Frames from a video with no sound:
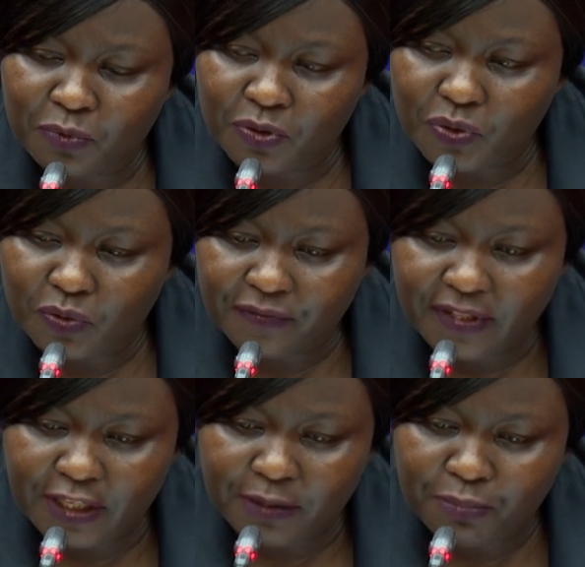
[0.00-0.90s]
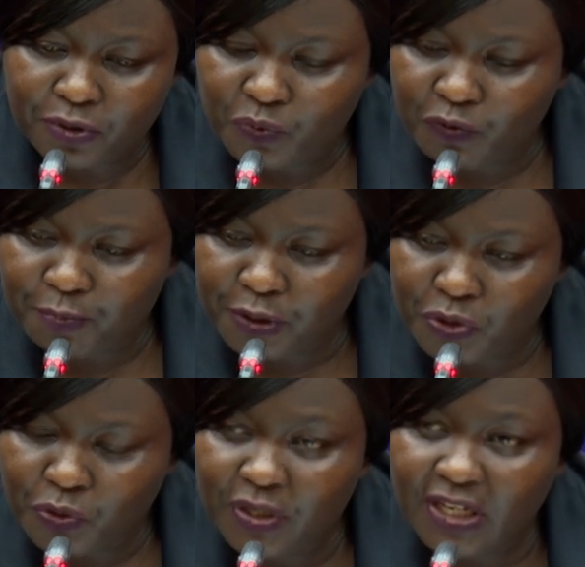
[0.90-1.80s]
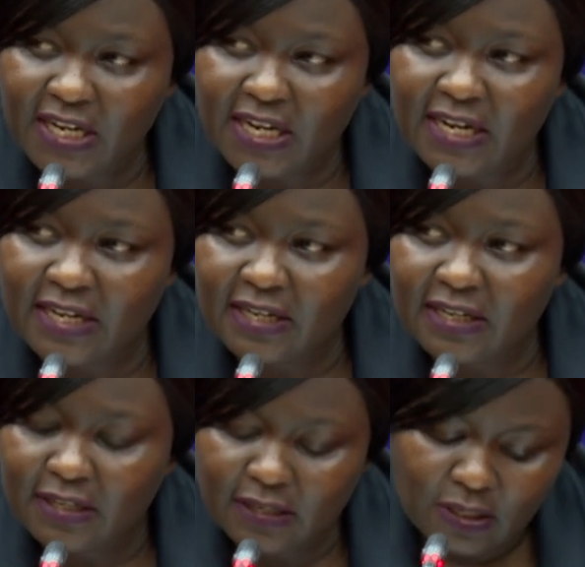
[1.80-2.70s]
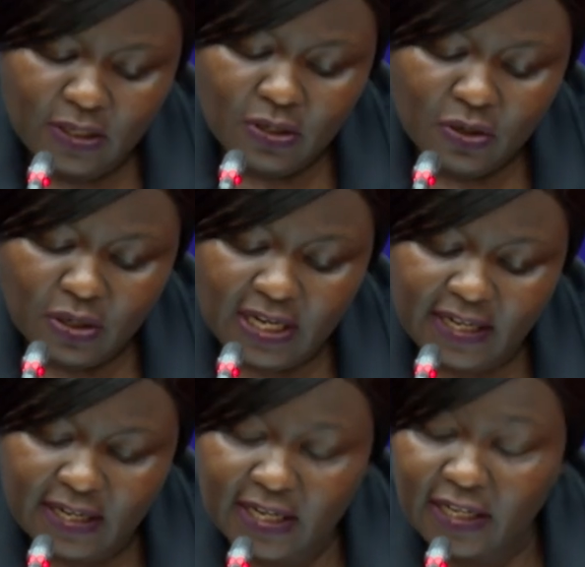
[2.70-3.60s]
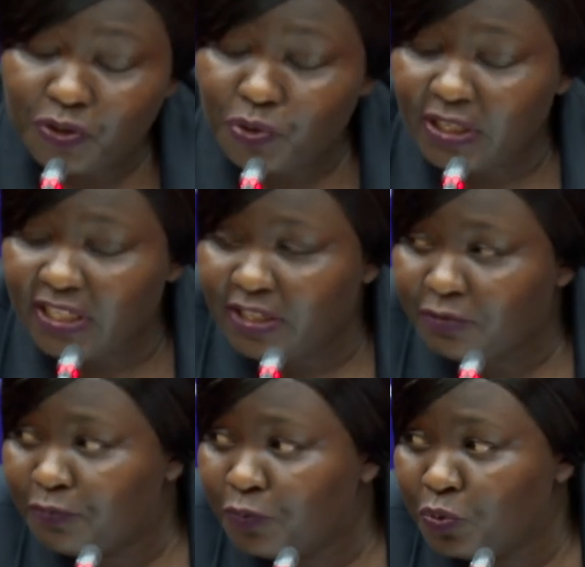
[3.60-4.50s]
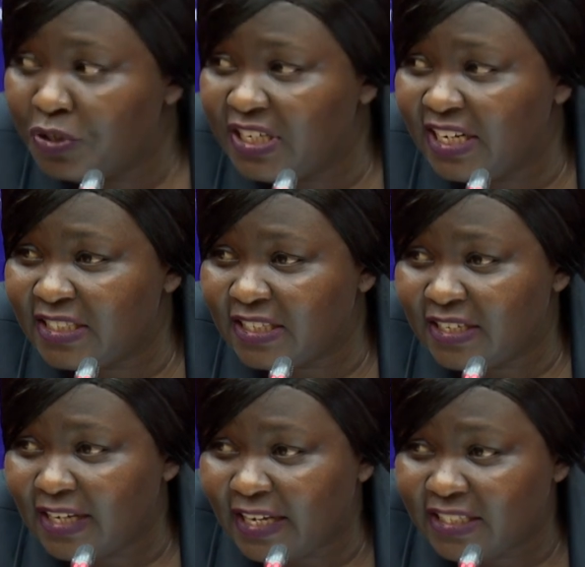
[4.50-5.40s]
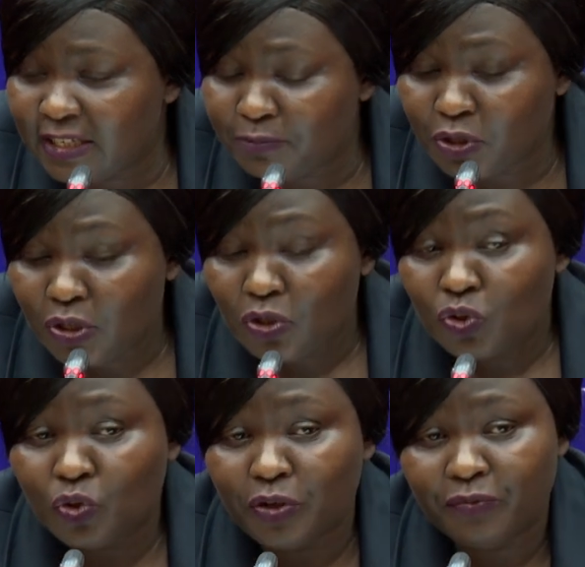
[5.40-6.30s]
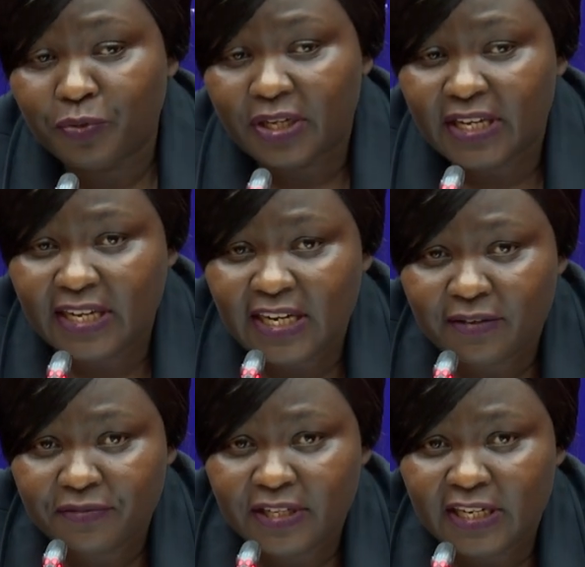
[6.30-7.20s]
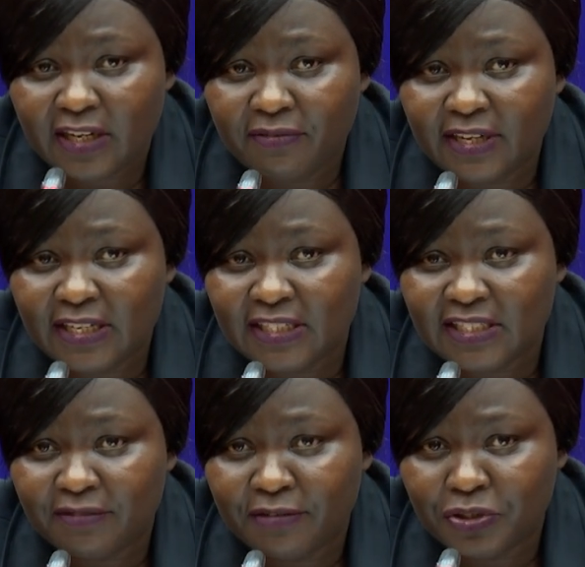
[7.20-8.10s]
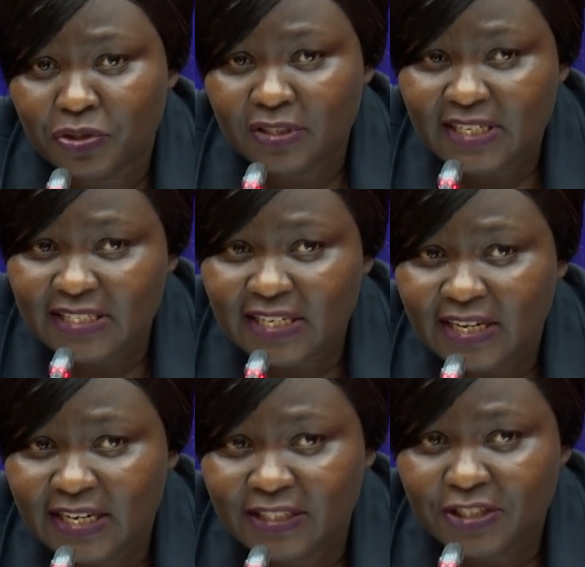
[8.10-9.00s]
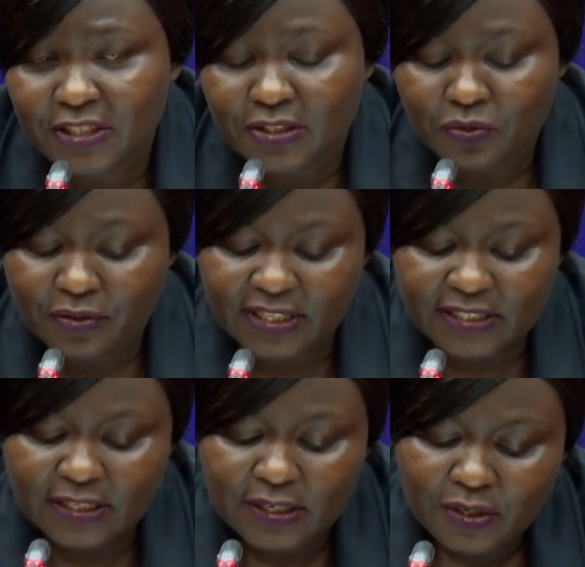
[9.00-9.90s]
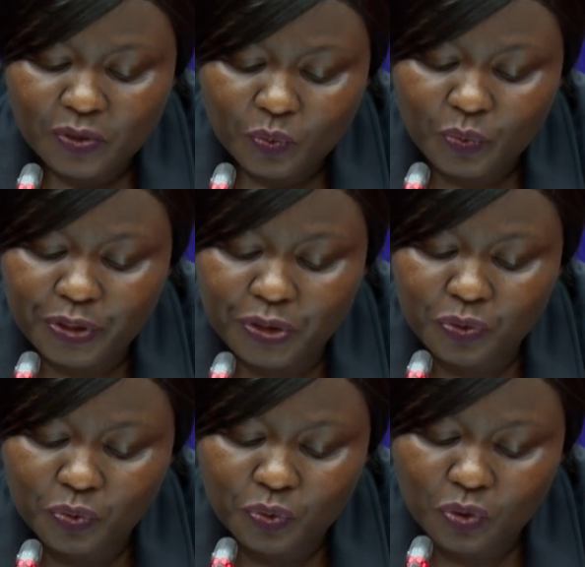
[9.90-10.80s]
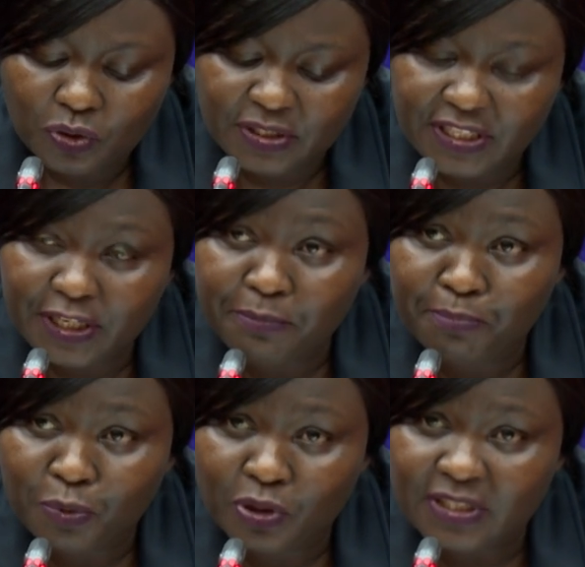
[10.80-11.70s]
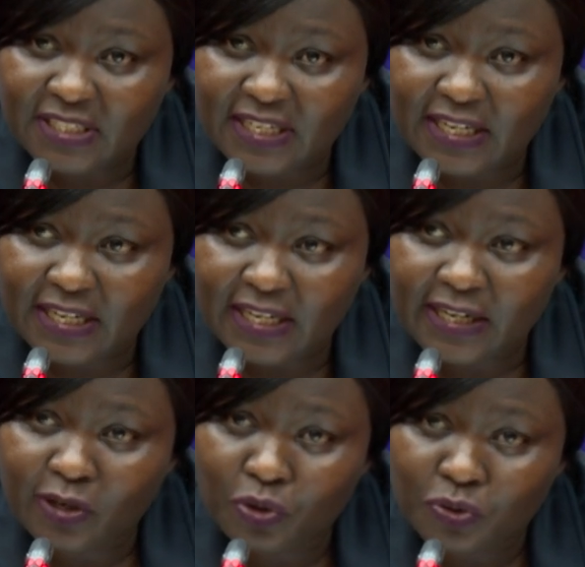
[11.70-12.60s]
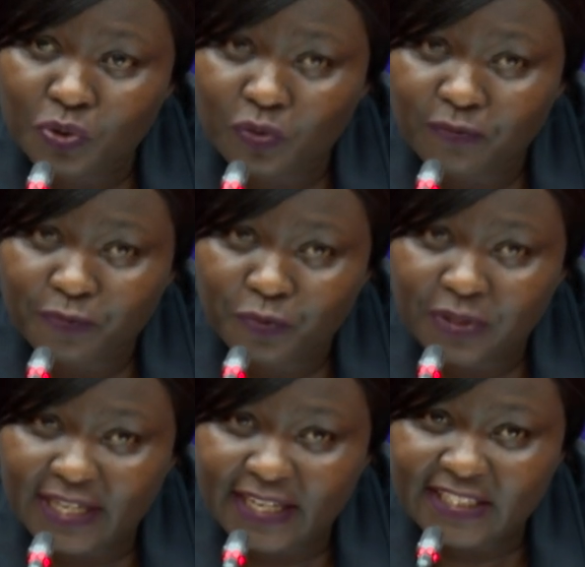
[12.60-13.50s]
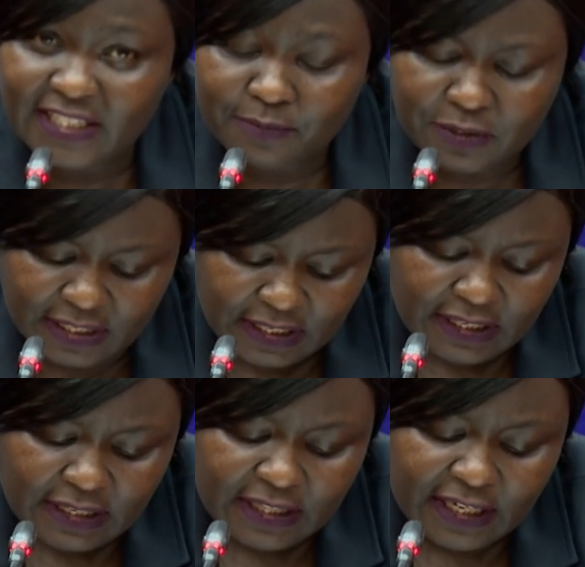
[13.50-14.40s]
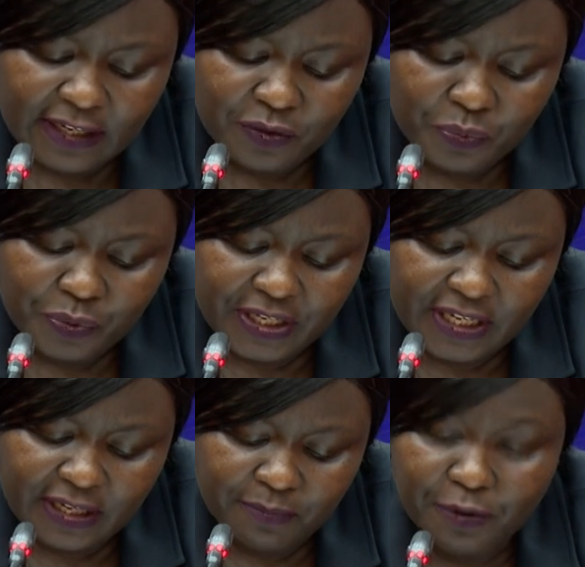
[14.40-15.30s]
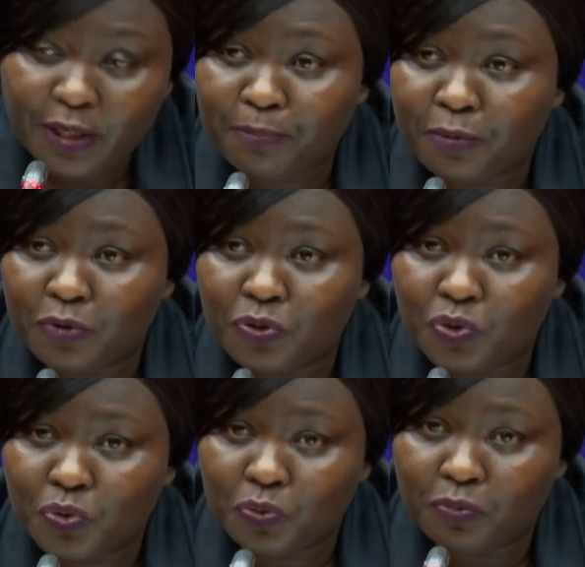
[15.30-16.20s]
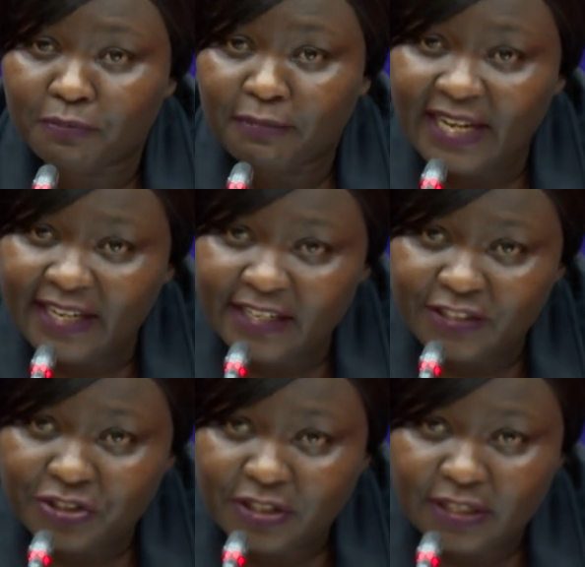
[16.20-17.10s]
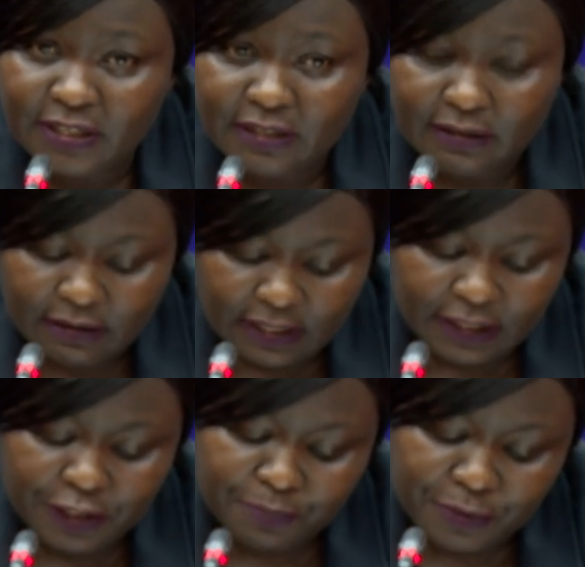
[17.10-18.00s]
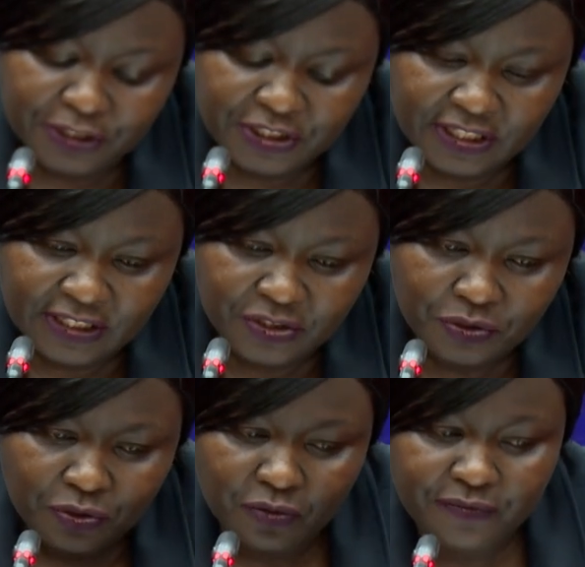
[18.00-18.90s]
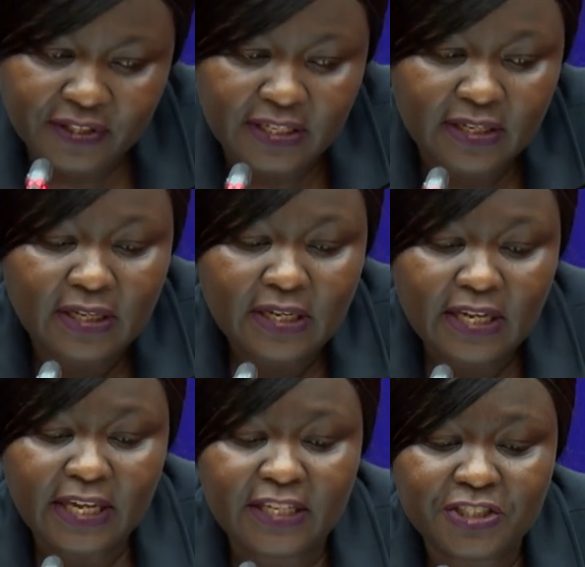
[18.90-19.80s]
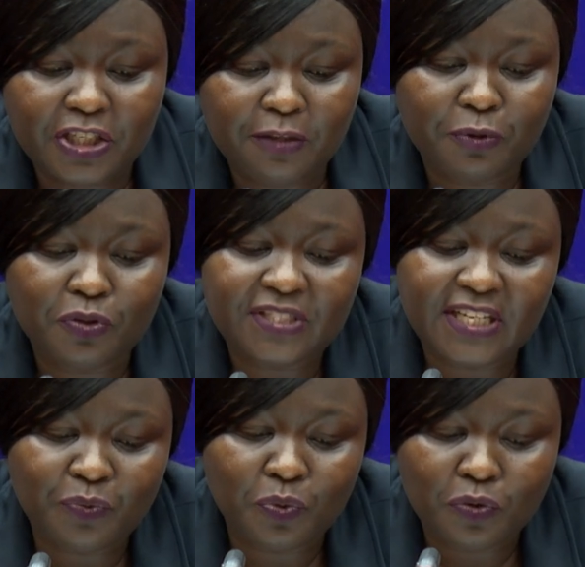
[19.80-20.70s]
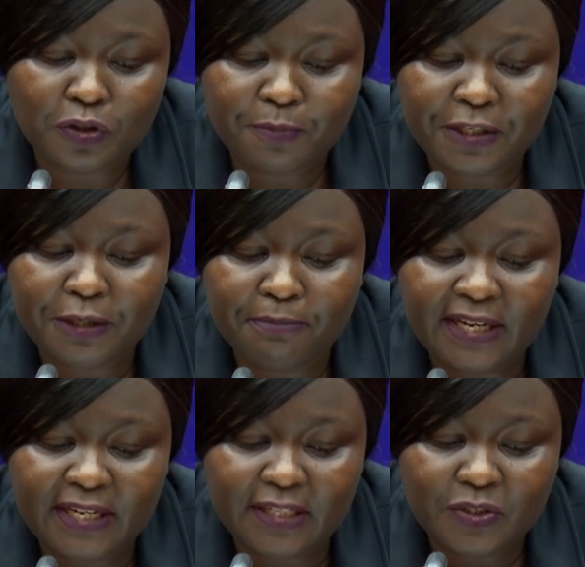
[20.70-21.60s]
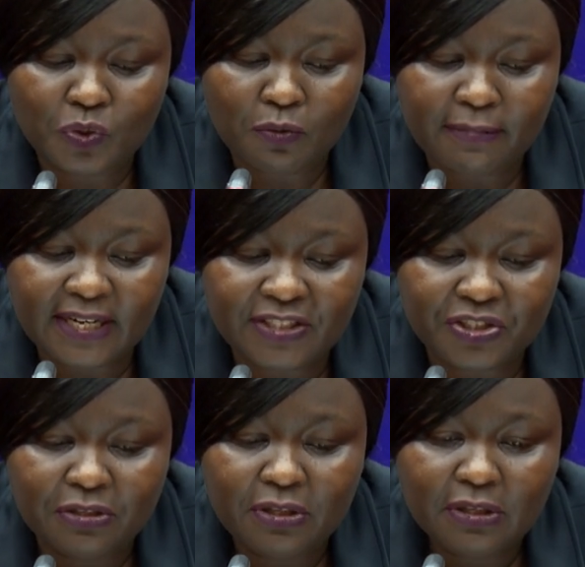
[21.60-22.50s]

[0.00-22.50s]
most of the imports we've been doing are actually food related items. So if we can have the relevant interventions as a country so that we do not import a lot of food items, then we can be able to manage the depreciation of the Kenya shilling, because then we'll not be demanding so much